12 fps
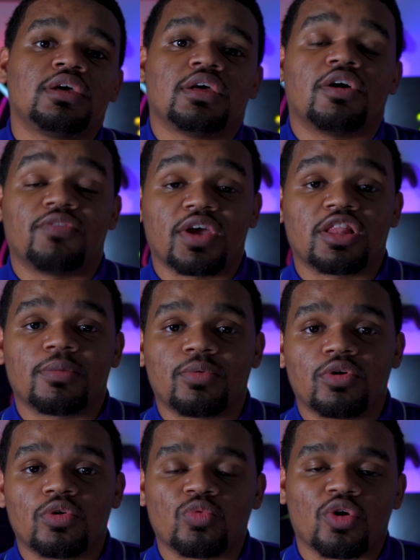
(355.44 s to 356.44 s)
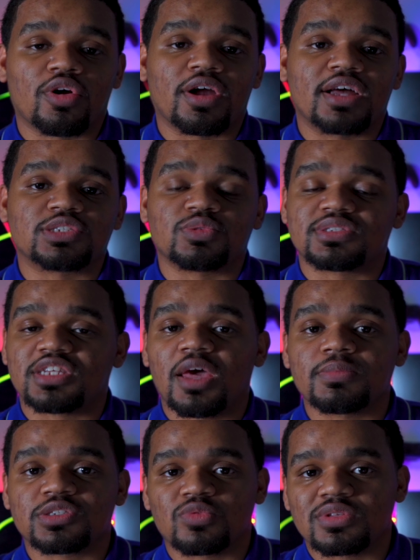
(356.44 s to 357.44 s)
available, whereas with
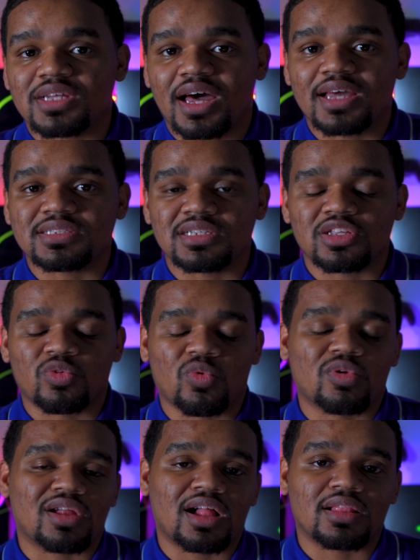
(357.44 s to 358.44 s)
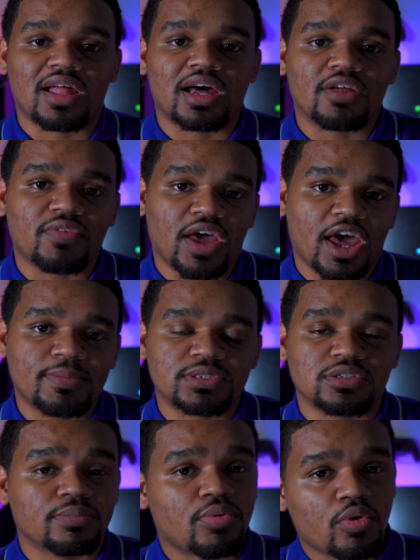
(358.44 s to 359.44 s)
Samsung, with Tizen, there weren't a lot of apps
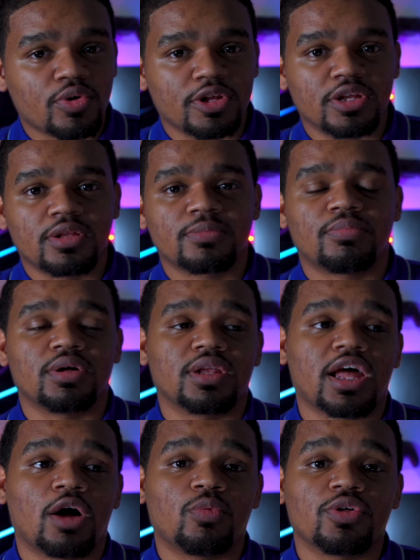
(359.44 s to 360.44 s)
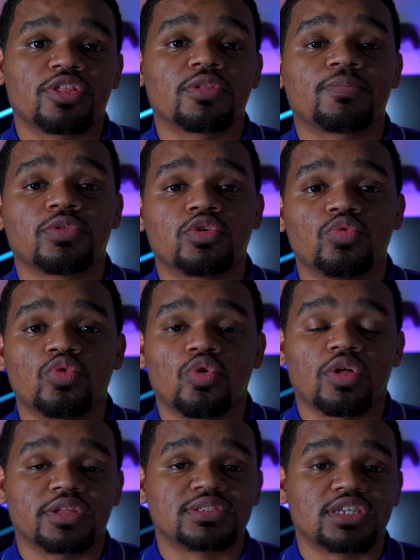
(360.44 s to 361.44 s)
supported. But now with
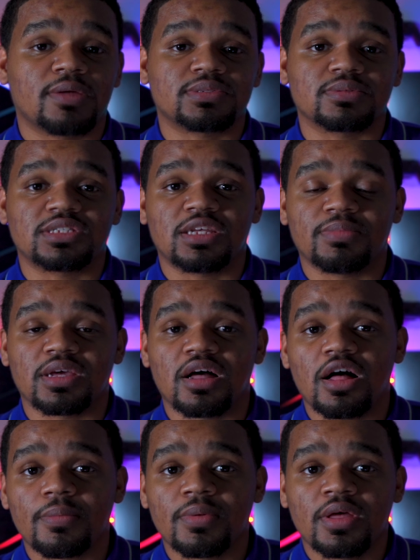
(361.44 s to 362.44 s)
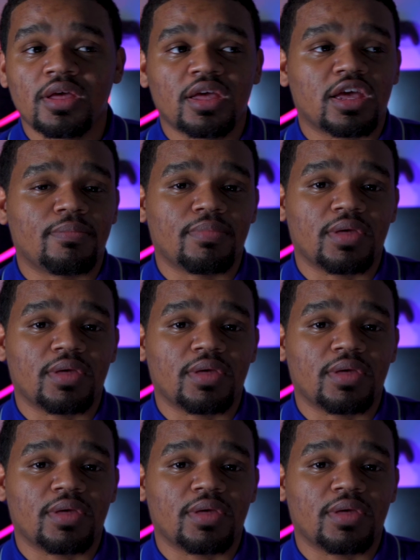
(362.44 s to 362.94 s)
Google and Samsung teaming up and